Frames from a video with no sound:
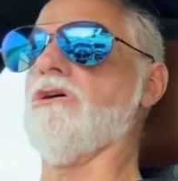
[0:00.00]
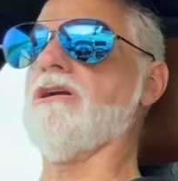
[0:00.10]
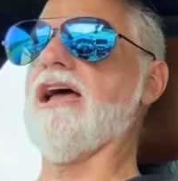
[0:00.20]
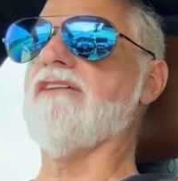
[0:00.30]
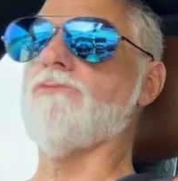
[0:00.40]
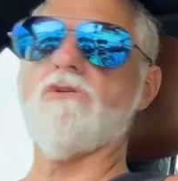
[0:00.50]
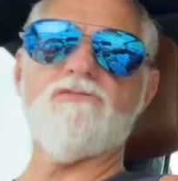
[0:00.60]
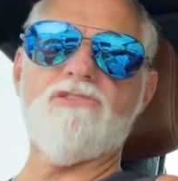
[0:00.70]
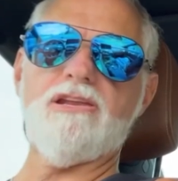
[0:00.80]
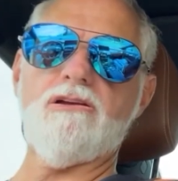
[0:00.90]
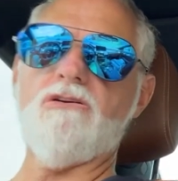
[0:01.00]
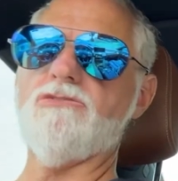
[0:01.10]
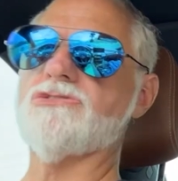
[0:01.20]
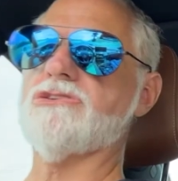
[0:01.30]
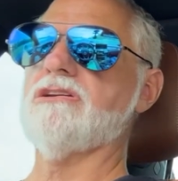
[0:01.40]
going to have more
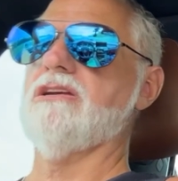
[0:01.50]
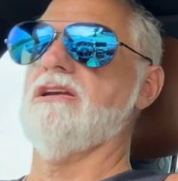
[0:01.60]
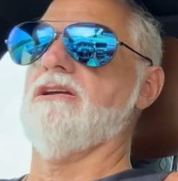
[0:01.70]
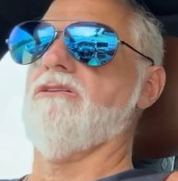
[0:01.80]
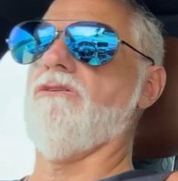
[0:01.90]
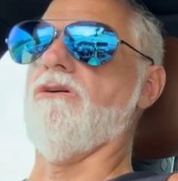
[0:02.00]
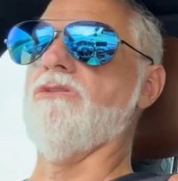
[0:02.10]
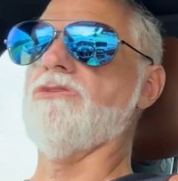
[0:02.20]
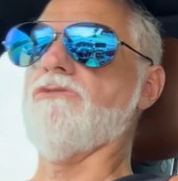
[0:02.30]
videos on